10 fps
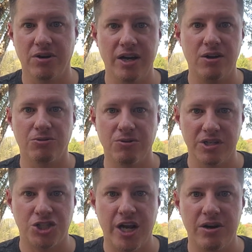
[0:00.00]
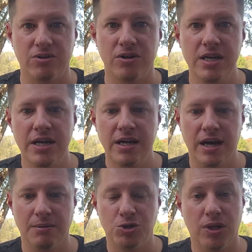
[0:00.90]
here through this channel
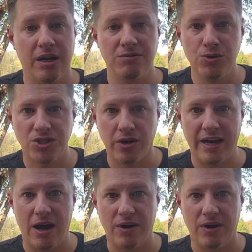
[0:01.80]
um, to a lot of you starting out.